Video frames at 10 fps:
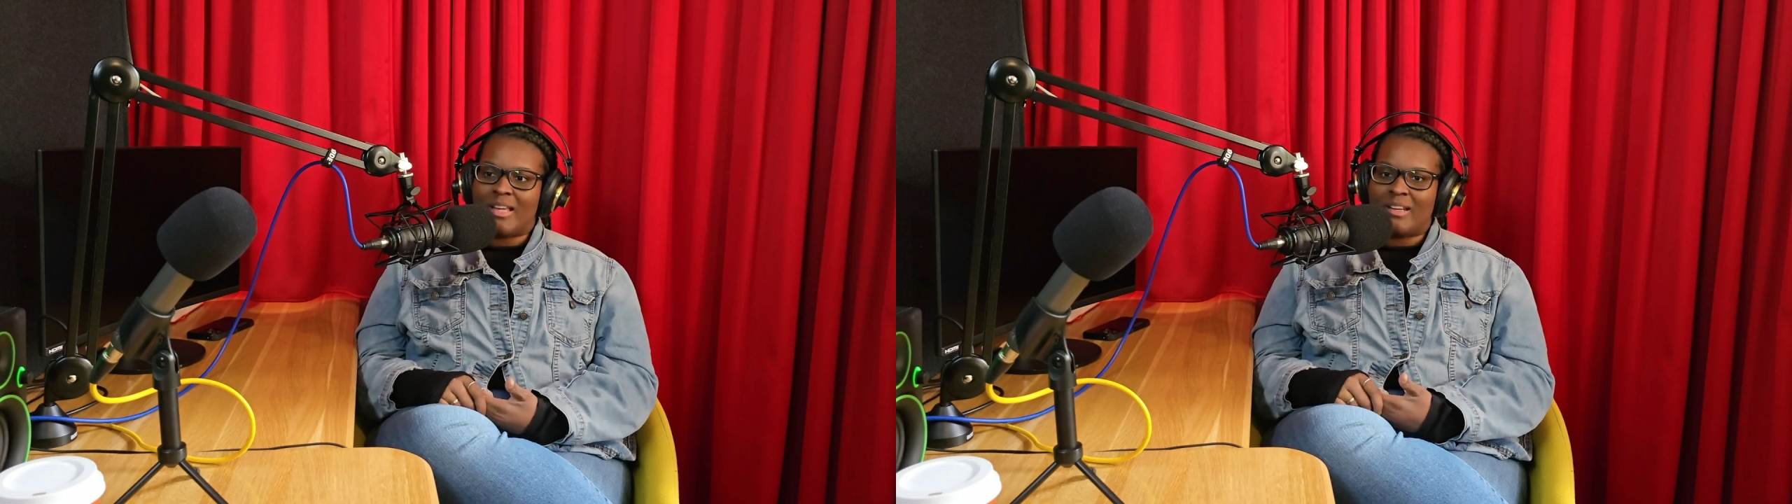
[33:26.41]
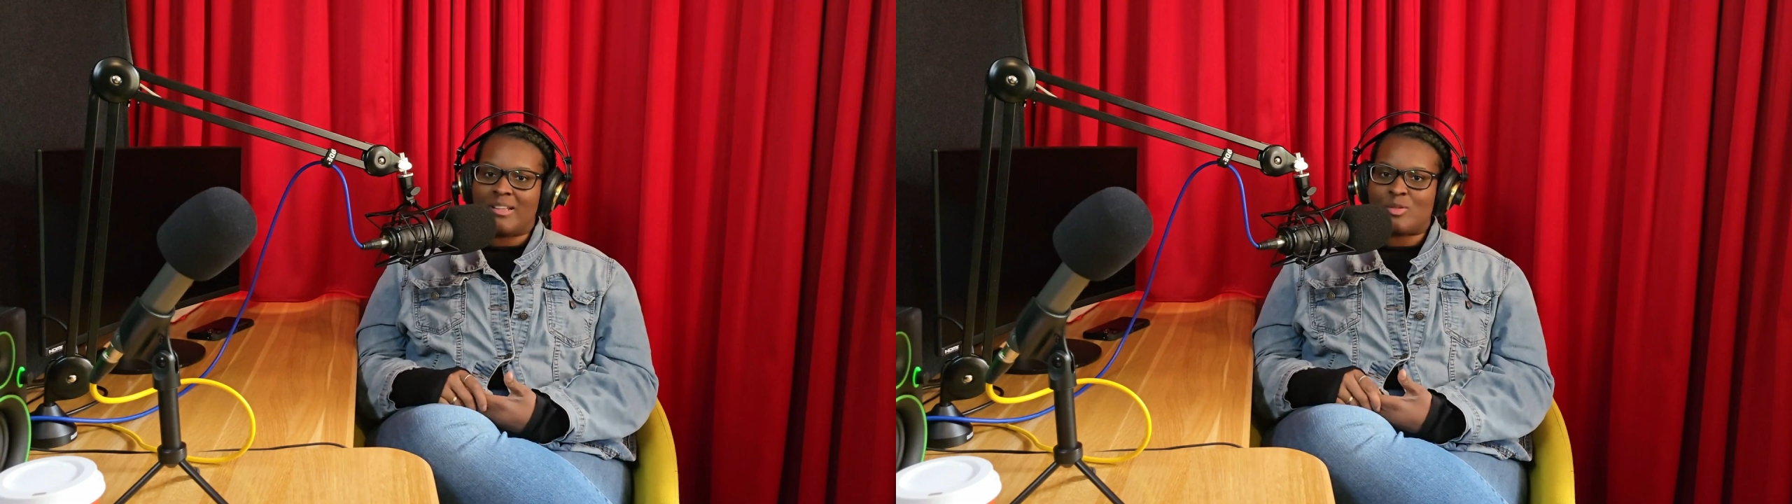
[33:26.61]

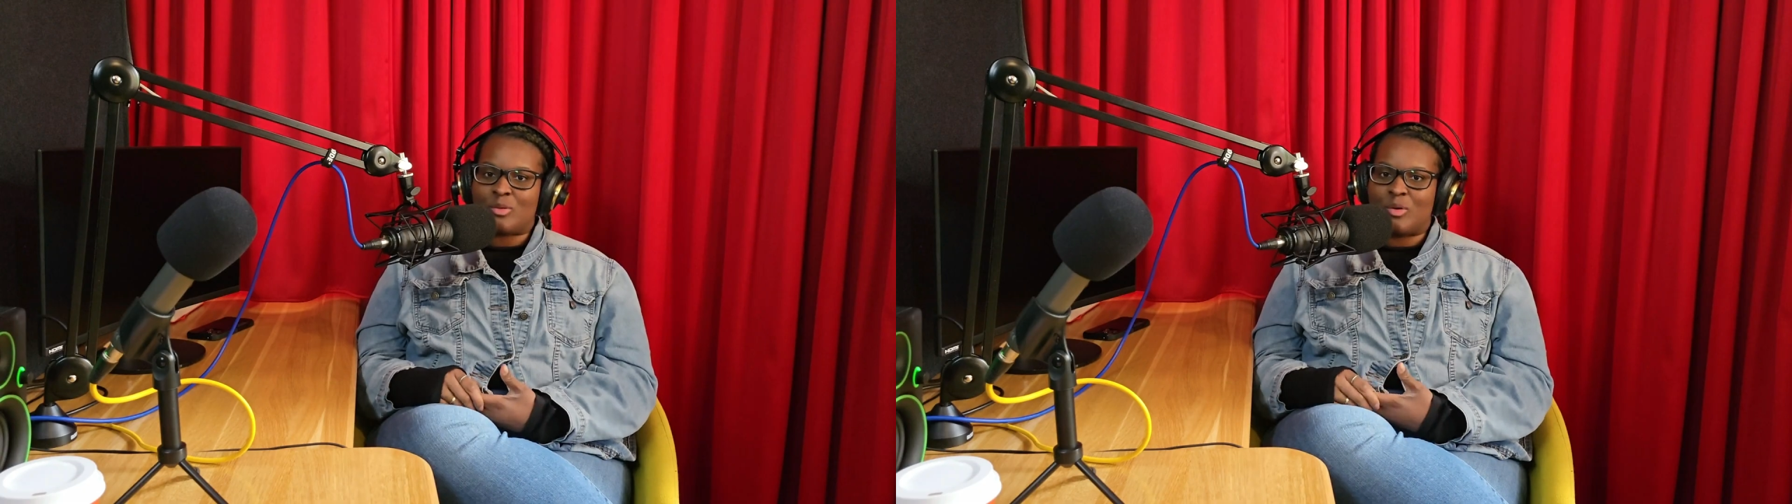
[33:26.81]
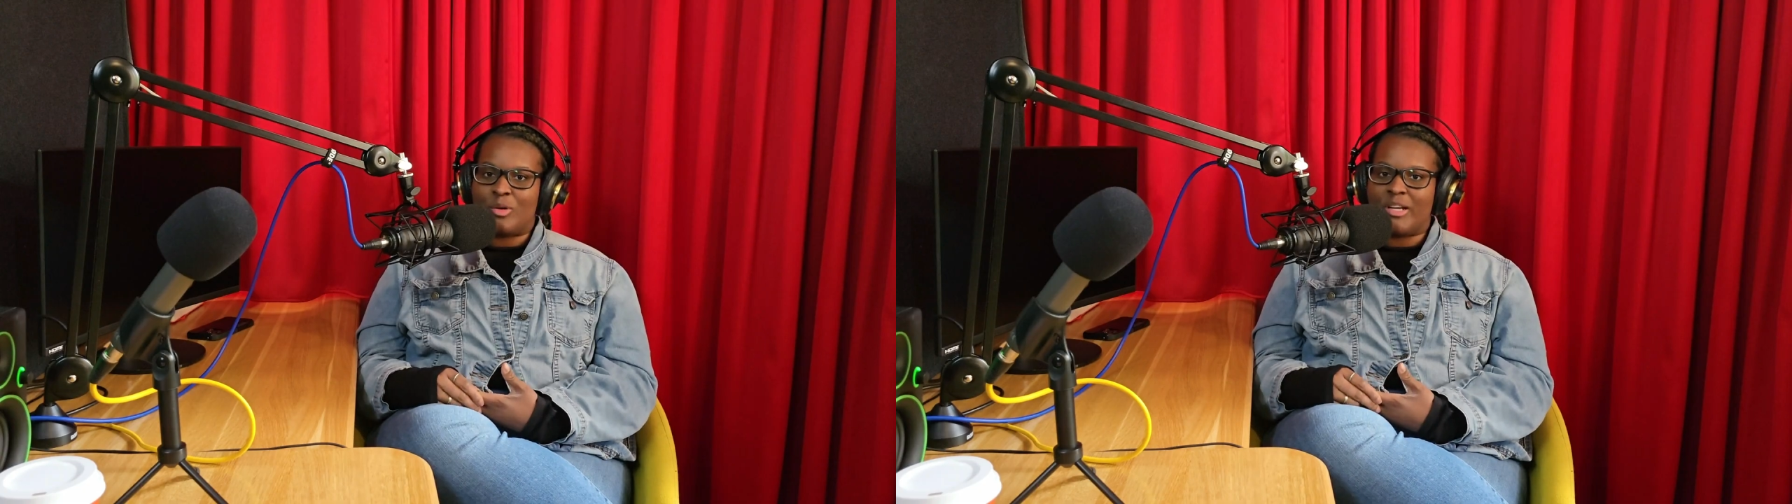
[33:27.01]
letting us
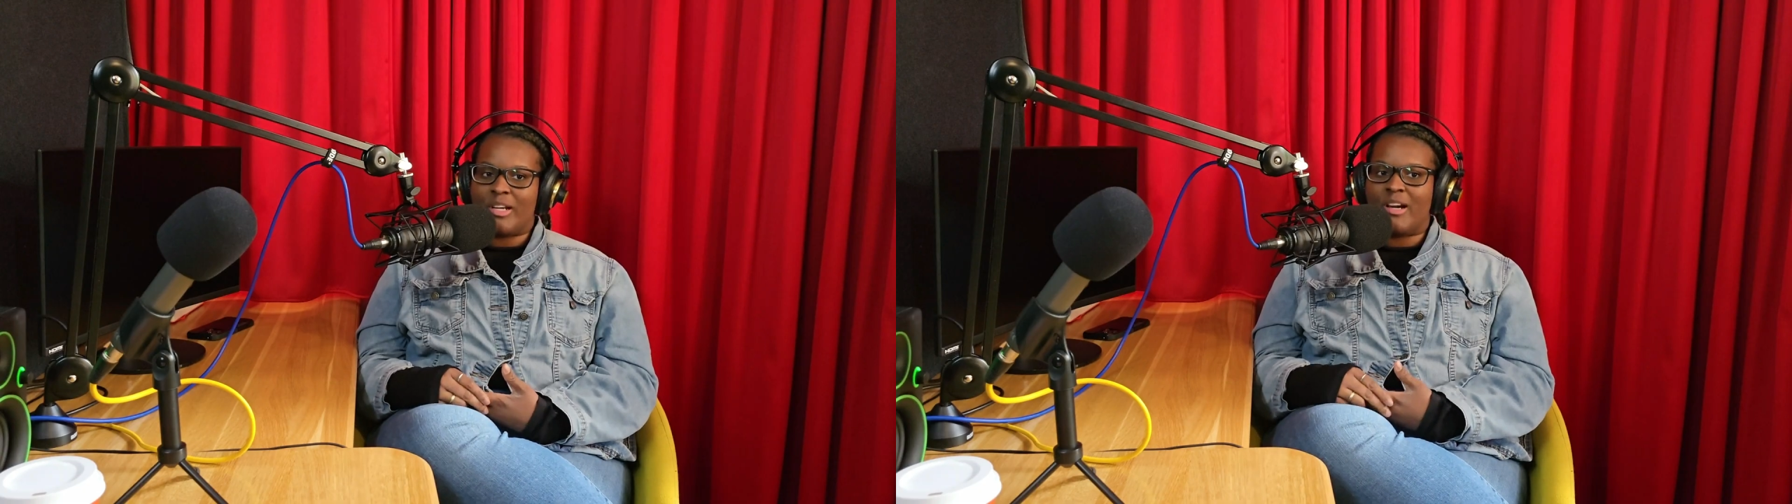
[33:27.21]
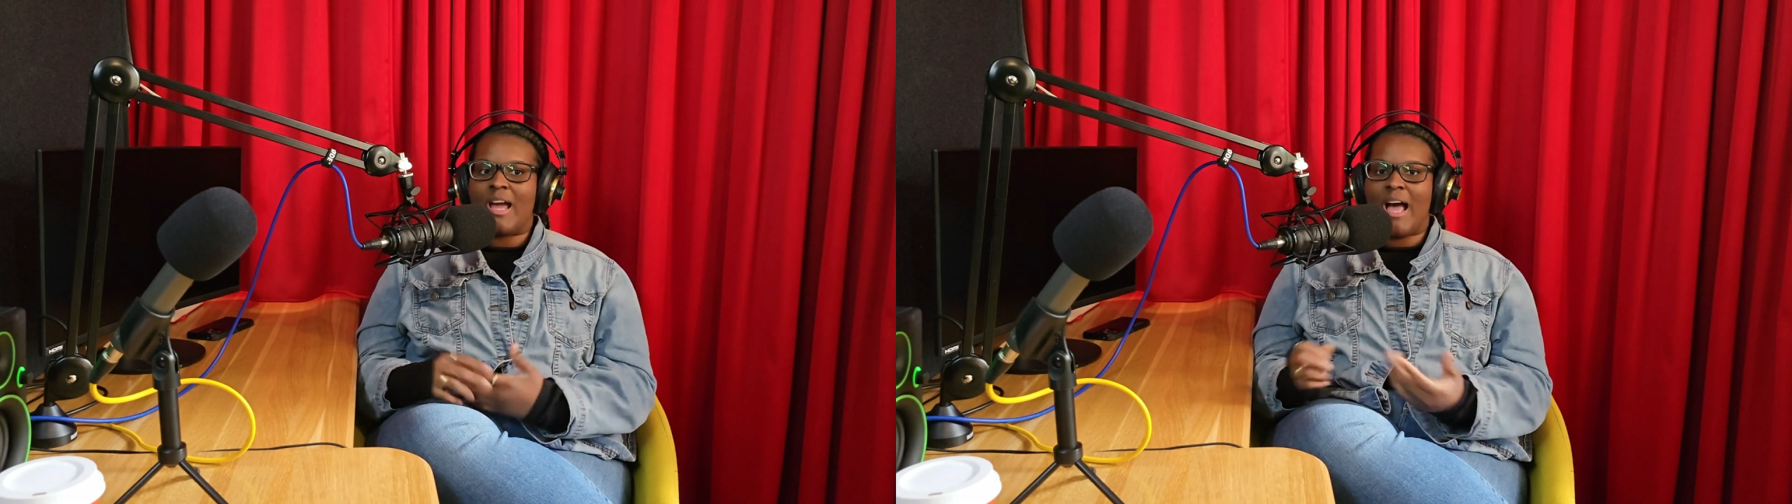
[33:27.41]
record
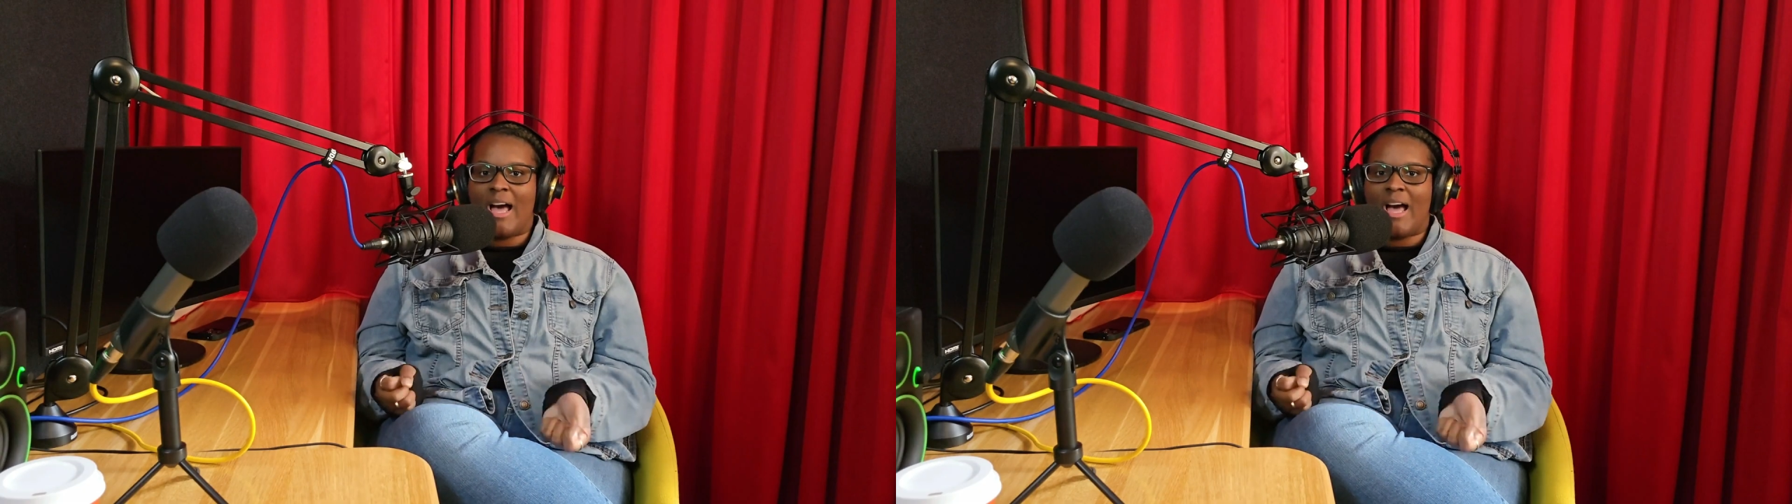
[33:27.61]
here